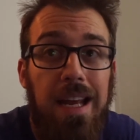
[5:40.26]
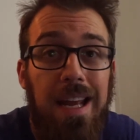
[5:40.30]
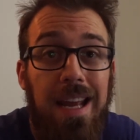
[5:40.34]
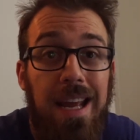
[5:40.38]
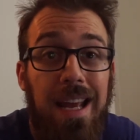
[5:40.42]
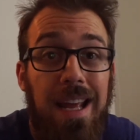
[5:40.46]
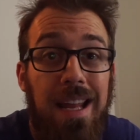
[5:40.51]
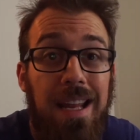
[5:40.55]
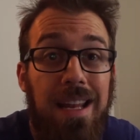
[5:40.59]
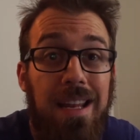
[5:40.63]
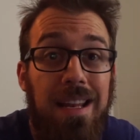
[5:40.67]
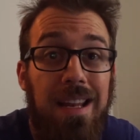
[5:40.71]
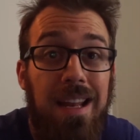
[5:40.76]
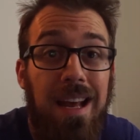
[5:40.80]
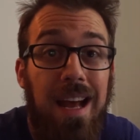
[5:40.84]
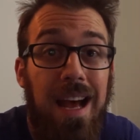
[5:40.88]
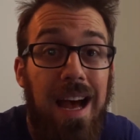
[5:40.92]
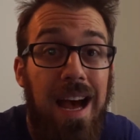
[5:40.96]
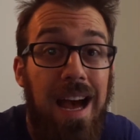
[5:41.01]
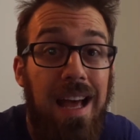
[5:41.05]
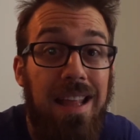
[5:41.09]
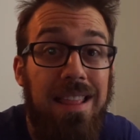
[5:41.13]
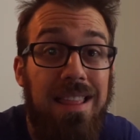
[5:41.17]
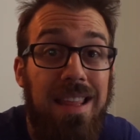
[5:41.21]
and
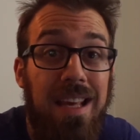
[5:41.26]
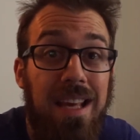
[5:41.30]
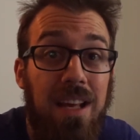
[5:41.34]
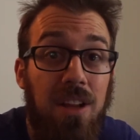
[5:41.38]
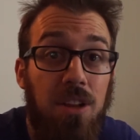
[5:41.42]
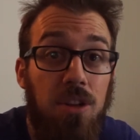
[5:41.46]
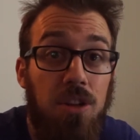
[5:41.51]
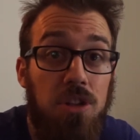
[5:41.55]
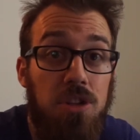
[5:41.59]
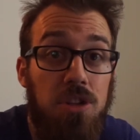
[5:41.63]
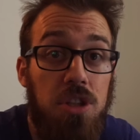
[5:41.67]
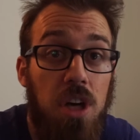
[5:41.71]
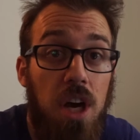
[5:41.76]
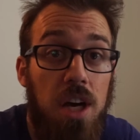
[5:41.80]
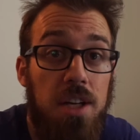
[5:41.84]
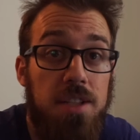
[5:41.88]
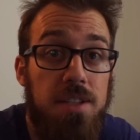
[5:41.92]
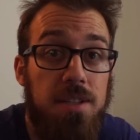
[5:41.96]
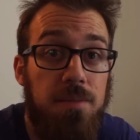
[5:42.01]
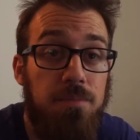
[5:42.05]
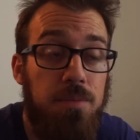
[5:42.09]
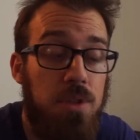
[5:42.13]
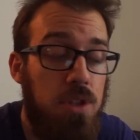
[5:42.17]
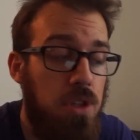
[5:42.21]
I think it looks
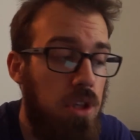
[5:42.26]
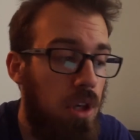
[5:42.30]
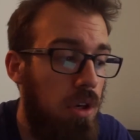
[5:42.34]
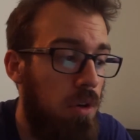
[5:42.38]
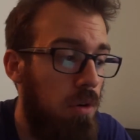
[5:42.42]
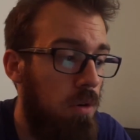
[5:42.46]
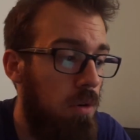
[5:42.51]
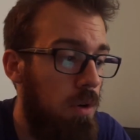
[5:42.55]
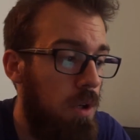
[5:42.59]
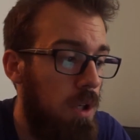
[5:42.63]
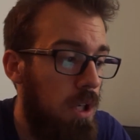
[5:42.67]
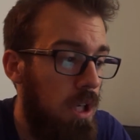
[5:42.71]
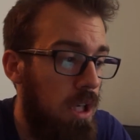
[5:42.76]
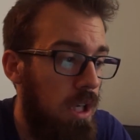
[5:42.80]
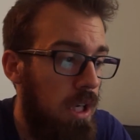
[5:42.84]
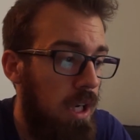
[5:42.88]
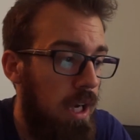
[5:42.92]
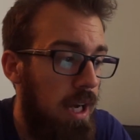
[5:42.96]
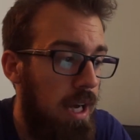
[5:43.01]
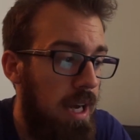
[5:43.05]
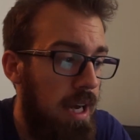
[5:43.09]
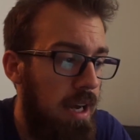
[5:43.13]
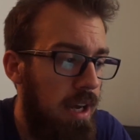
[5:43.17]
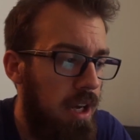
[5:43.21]
awesome. So
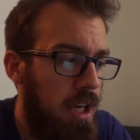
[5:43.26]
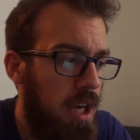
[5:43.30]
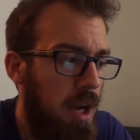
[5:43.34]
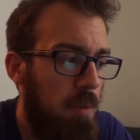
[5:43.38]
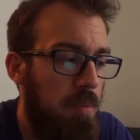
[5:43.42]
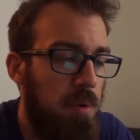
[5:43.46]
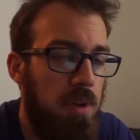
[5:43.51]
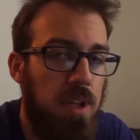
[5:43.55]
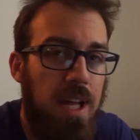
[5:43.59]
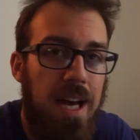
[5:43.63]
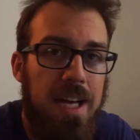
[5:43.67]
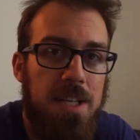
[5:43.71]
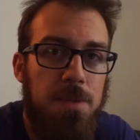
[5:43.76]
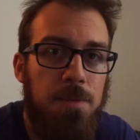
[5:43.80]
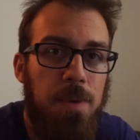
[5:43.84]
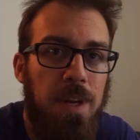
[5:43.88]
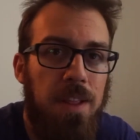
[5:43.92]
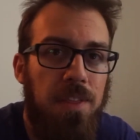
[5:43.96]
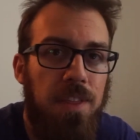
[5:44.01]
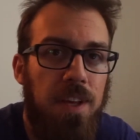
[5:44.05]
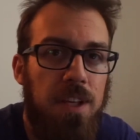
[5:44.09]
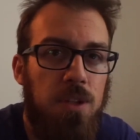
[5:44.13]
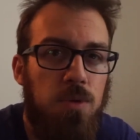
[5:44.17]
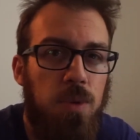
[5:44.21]
a couple last
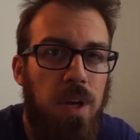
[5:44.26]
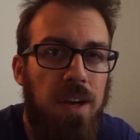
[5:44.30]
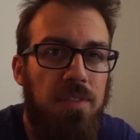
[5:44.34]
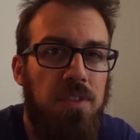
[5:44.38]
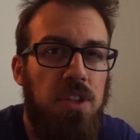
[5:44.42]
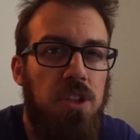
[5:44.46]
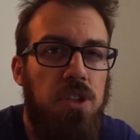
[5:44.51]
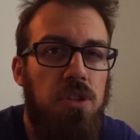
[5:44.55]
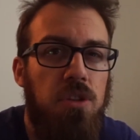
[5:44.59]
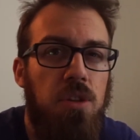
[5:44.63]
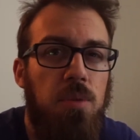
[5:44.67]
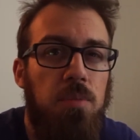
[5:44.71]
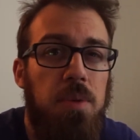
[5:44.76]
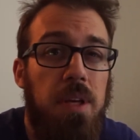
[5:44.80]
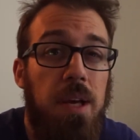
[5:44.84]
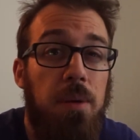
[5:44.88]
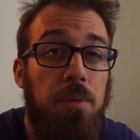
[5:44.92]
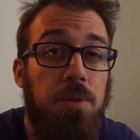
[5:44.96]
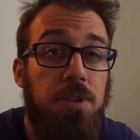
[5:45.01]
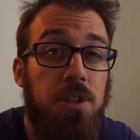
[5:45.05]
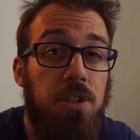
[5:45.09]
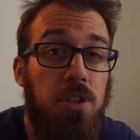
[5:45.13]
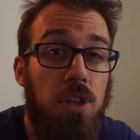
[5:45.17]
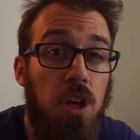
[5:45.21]
minute things we have to do to be
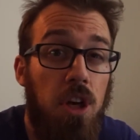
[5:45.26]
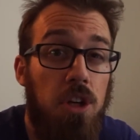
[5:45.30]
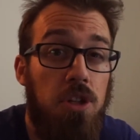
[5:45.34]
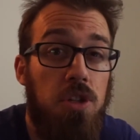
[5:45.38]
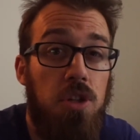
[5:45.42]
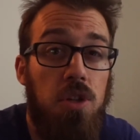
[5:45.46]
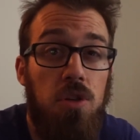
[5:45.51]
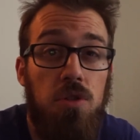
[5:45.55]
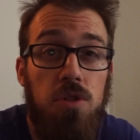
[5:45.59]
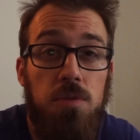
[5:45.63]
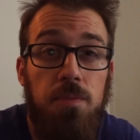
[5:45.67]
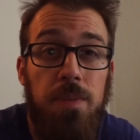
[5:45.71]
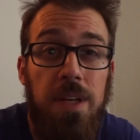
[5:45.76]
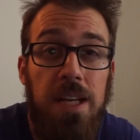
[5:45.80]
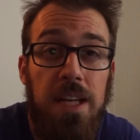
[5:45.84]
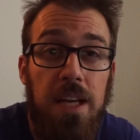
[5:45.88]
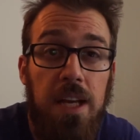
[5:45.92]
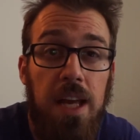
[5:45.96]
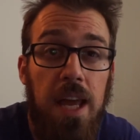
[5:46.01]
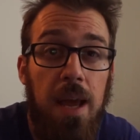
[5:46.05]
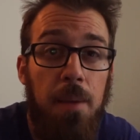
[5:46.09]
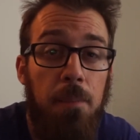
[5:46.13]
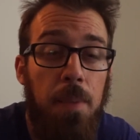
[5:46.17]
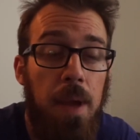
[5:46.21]
able to launch those media
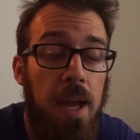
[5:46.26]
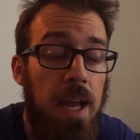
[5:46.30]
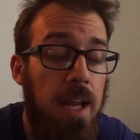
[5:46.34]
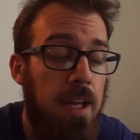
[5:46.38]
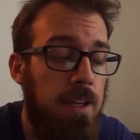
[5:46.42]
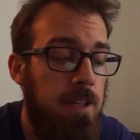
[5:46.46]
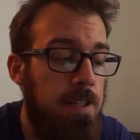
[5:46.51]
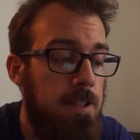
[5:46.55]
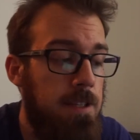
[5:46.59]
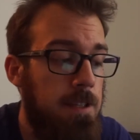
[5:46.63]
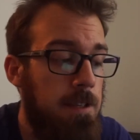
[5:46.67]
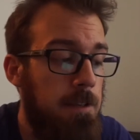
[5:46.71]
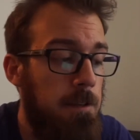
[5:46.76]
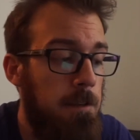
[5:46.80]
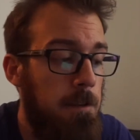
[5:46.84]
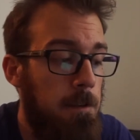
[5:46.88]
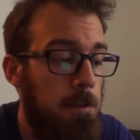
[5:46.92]
campaigns.